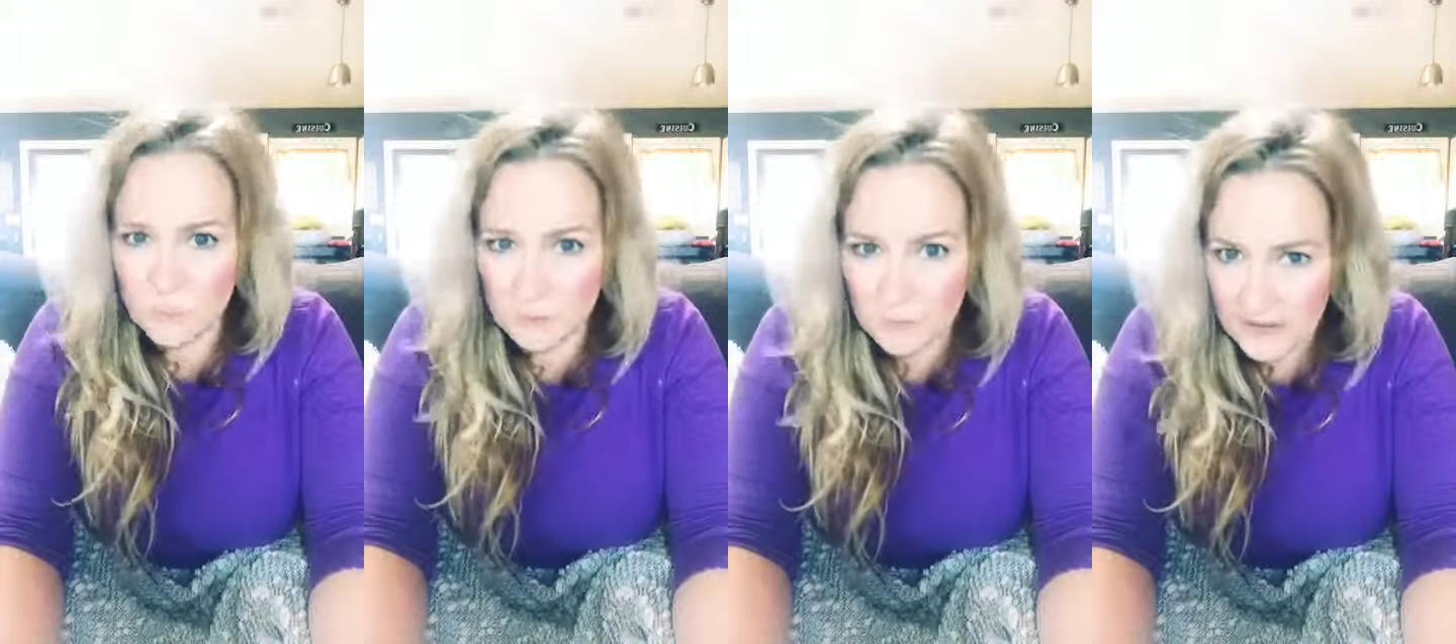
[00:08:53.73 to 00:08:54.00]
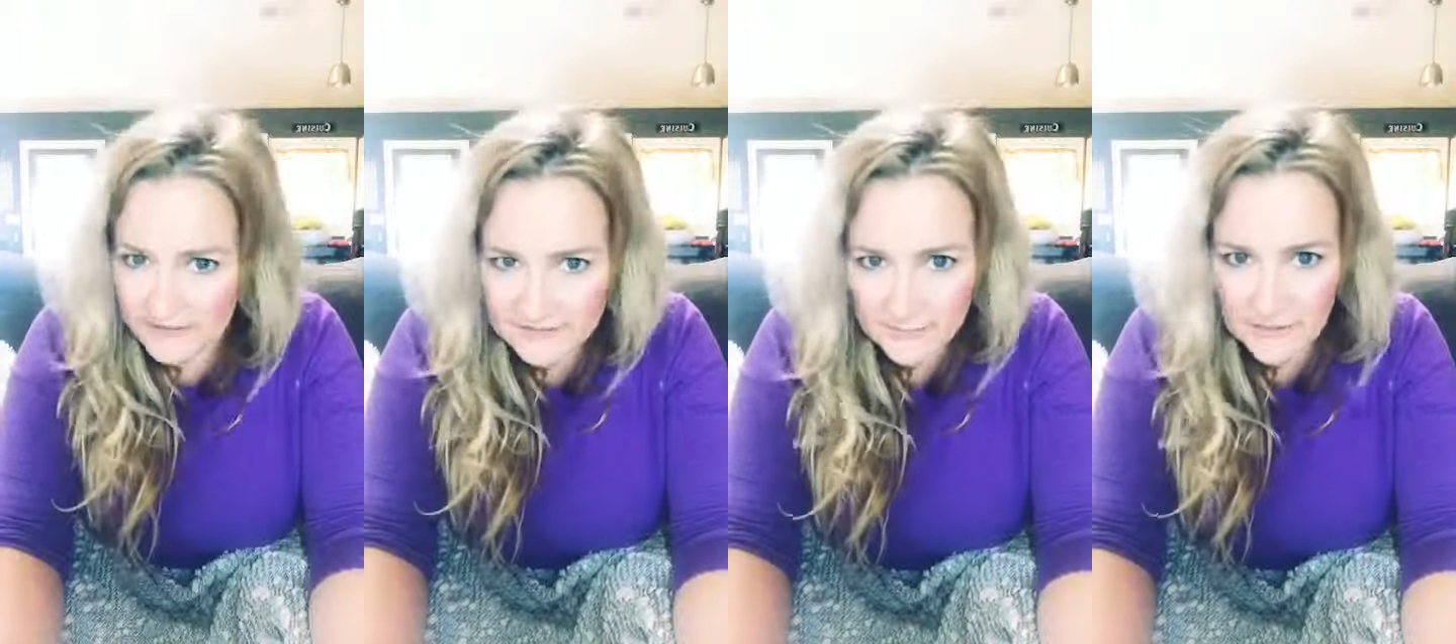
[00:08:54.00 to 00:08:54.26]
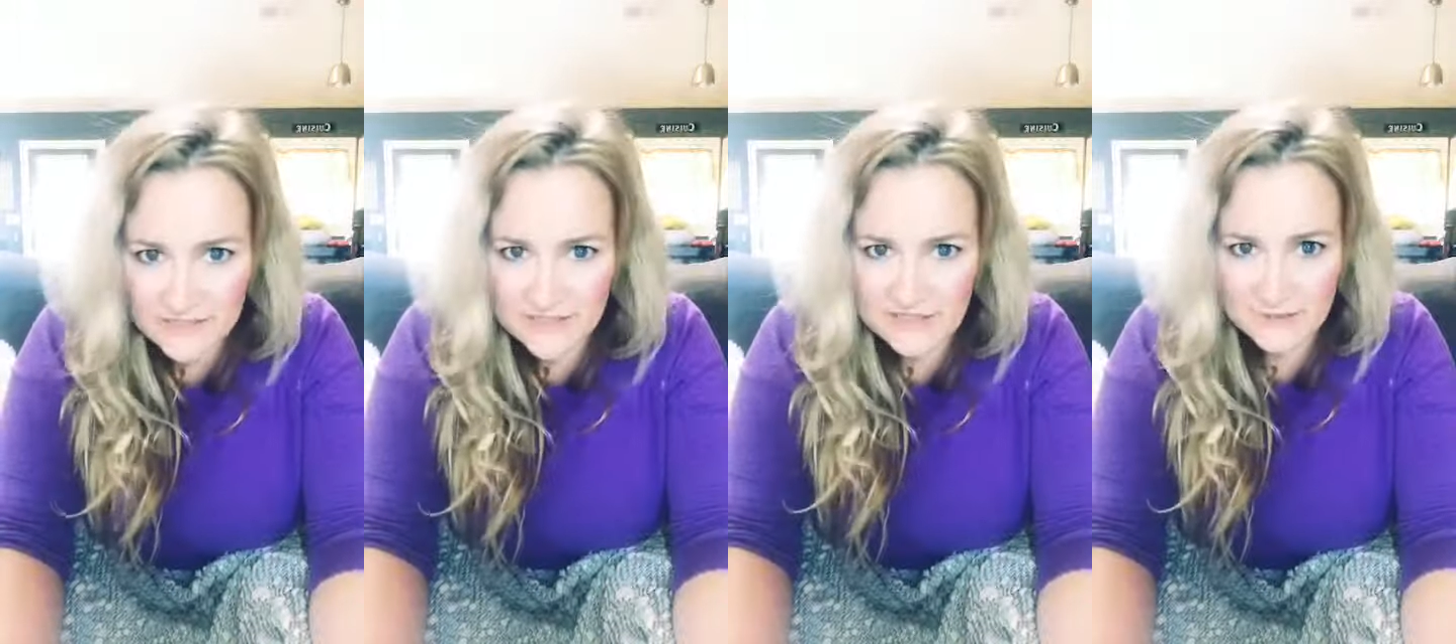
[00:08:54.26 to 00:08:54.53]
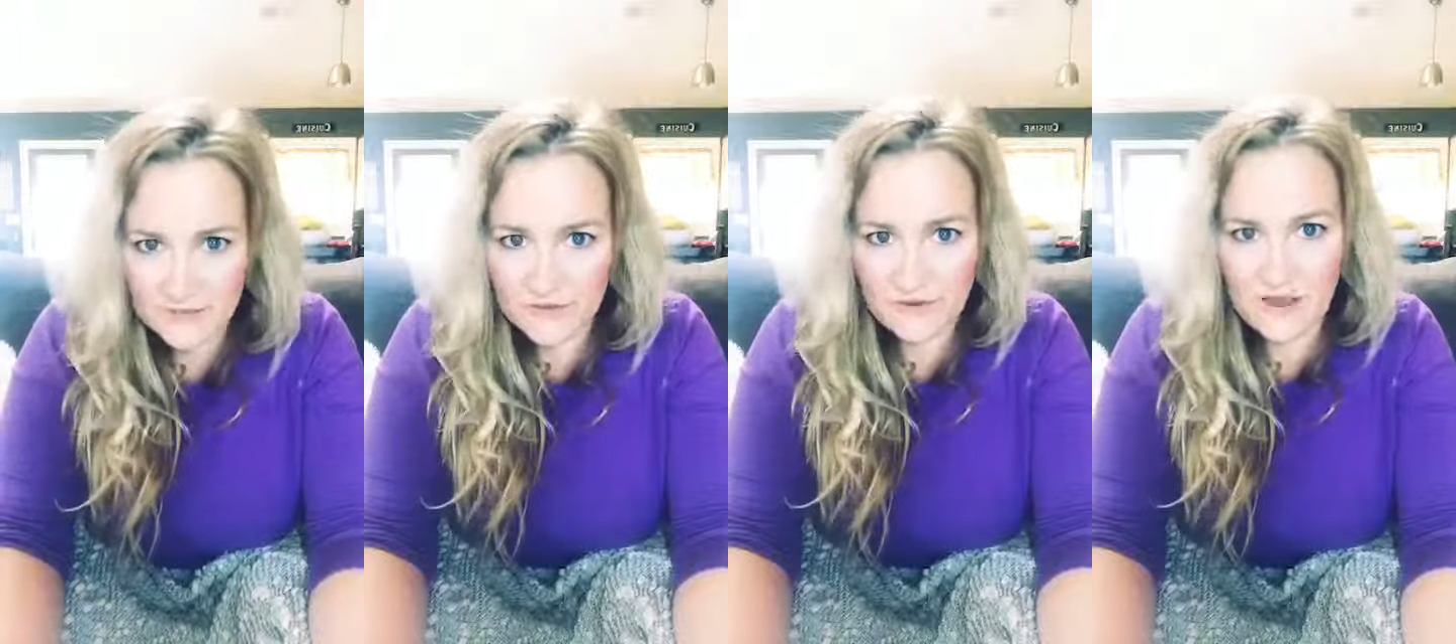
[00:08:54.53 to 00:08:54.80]
best way to
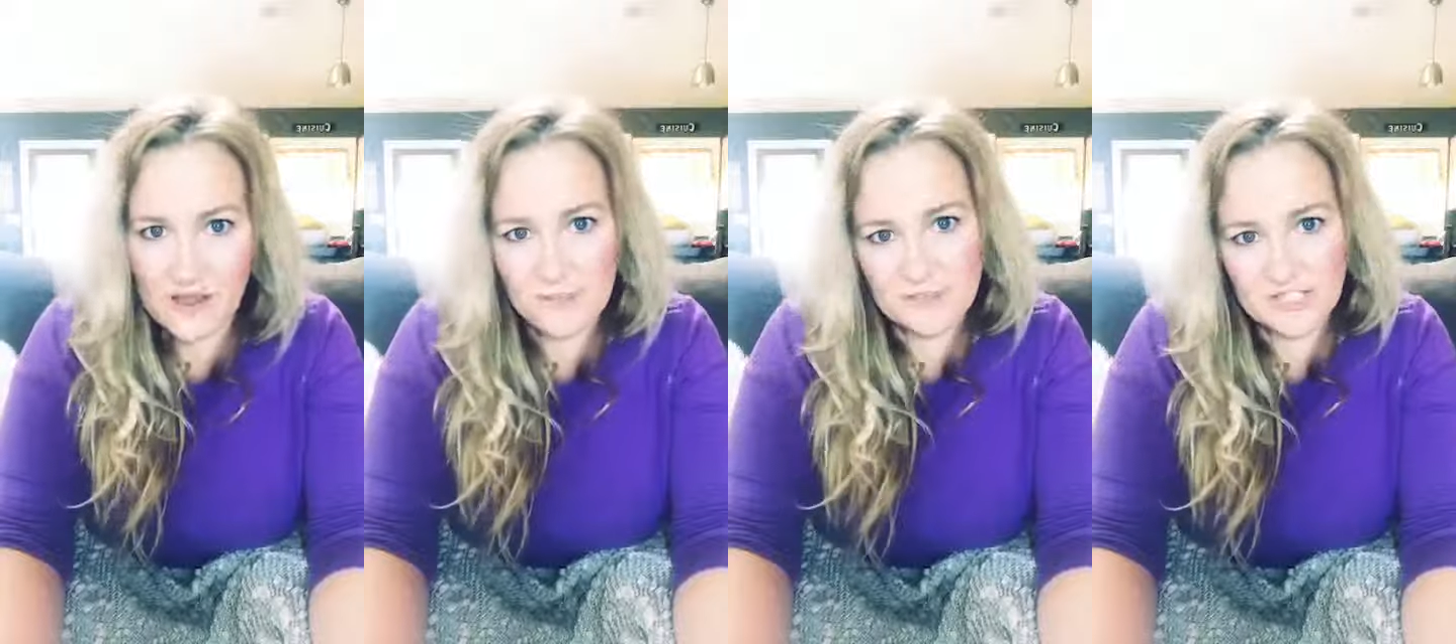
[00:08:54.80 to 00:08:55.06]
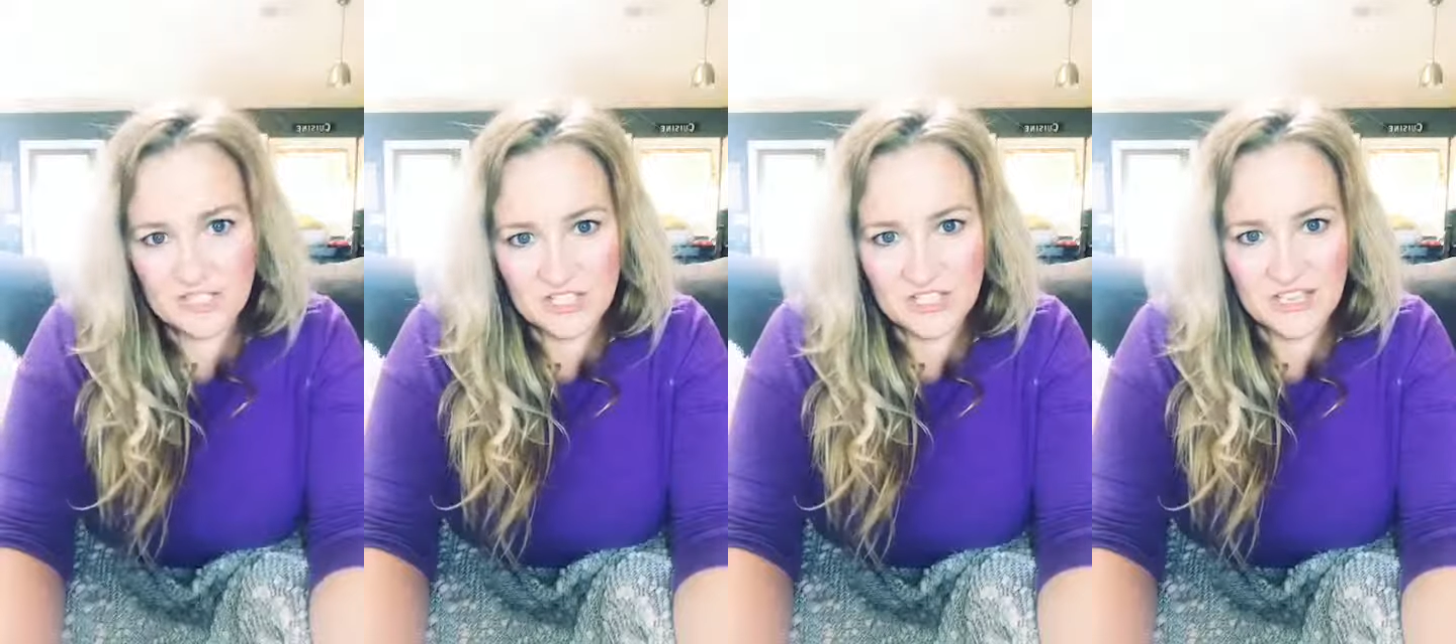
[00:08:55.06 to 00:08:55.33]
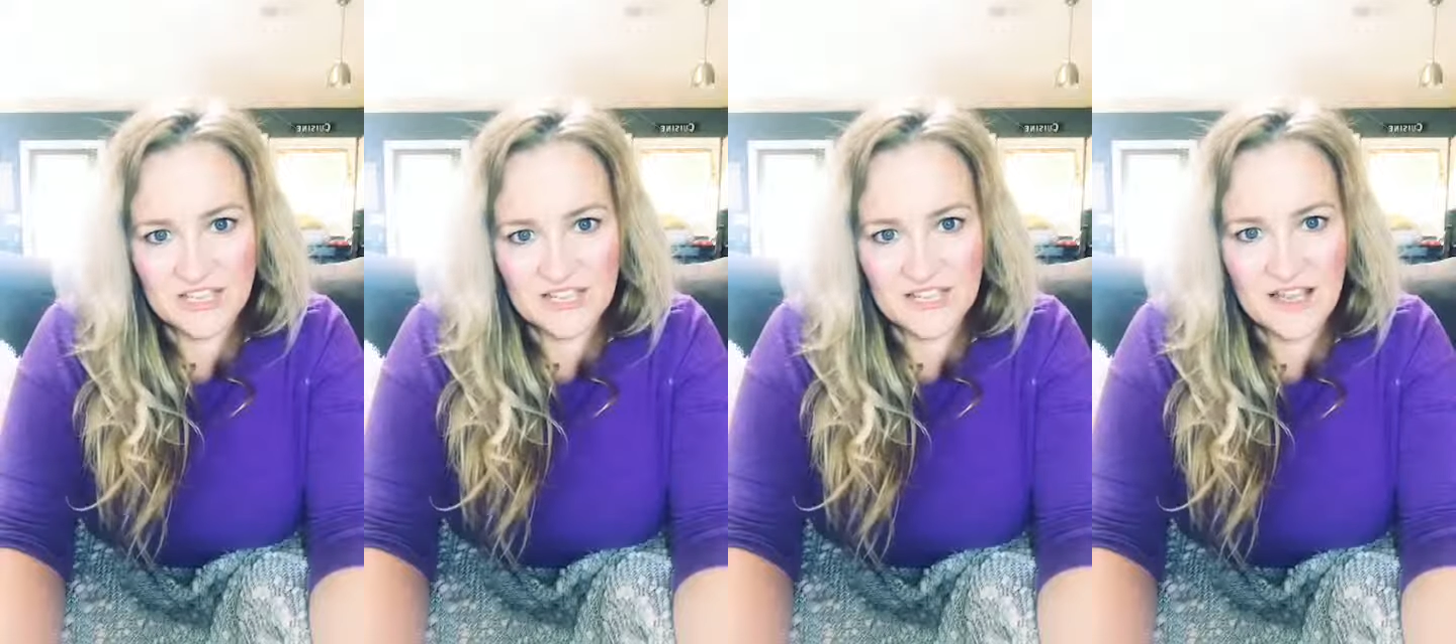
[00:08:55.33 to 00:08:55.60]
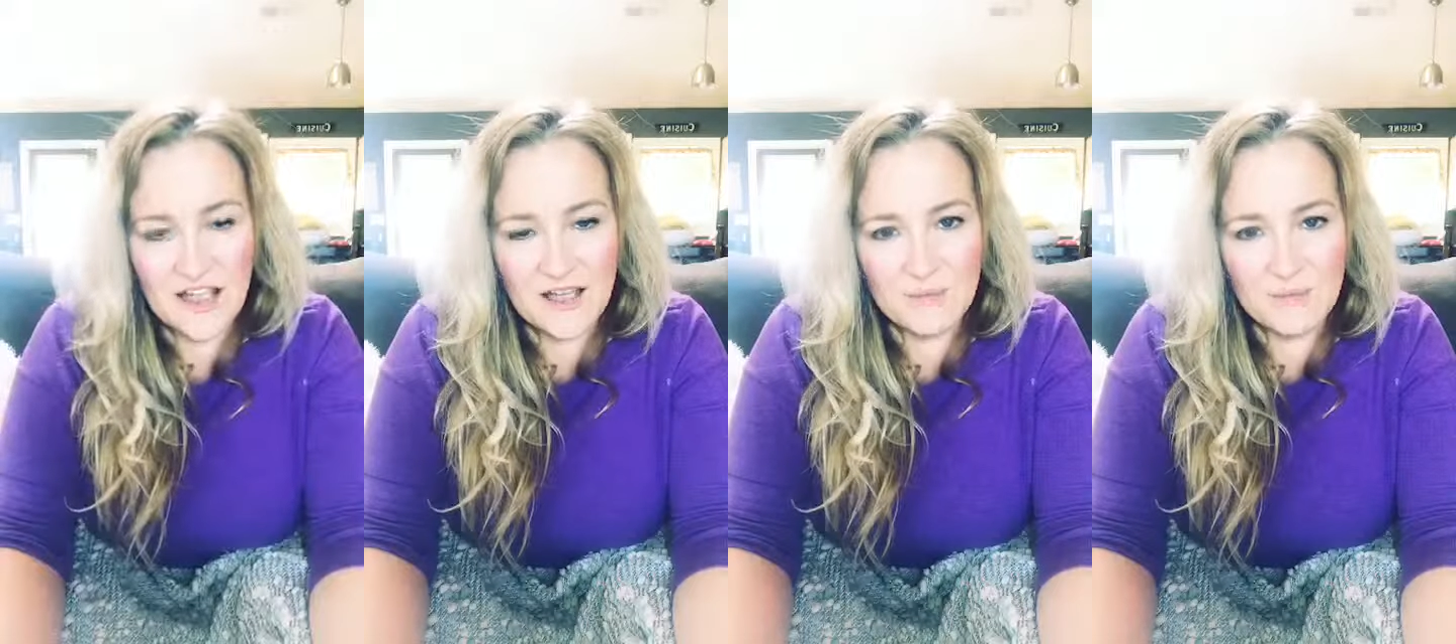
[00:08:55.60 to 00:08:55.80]
deal with your competition,